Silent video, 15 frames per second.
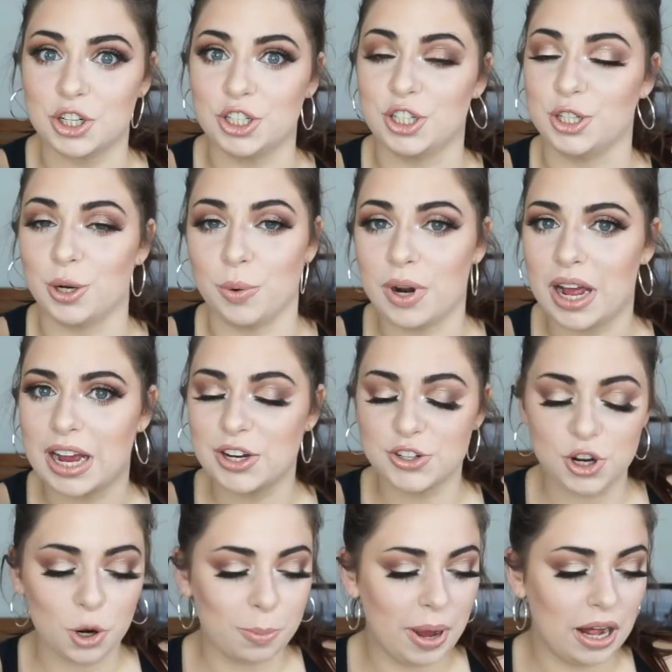Denona
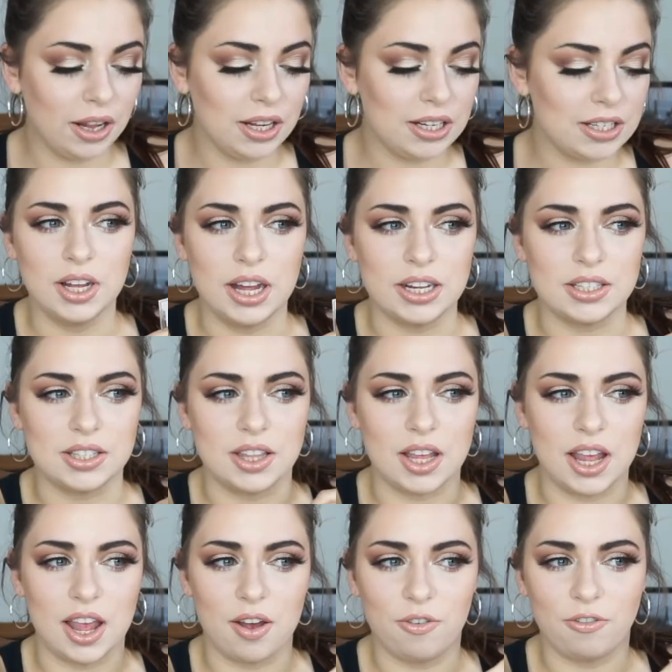eyeshadow palette. It's
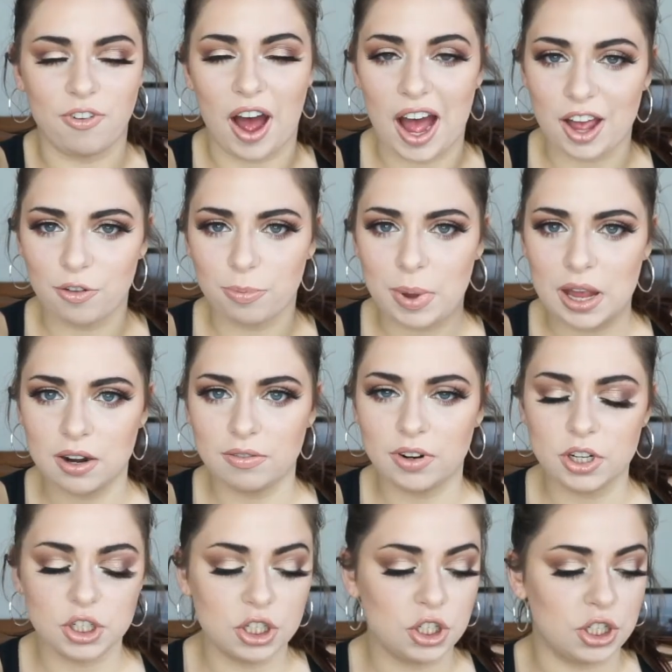the 5-pan
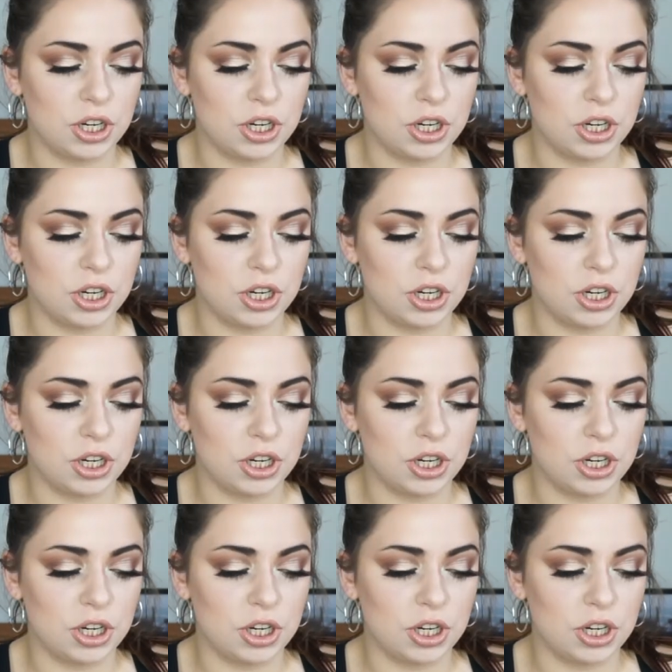version.